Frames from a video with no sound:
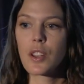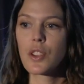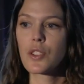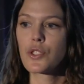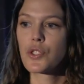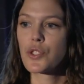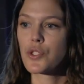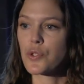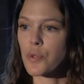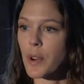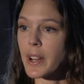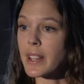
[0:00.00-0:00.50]

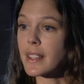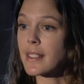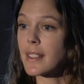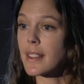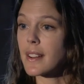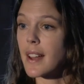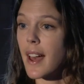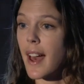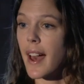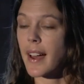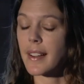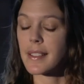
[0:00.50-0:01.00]

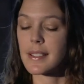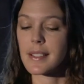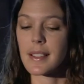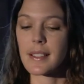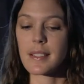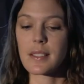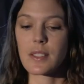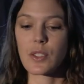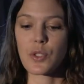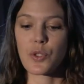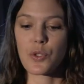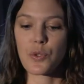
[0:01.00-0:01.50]
strengthen
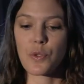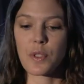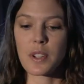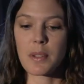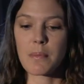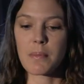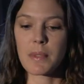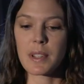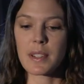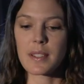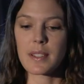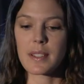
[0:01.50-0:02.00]
access to
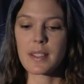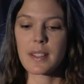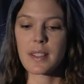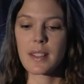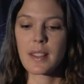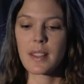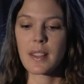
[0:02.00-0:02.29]
treatment,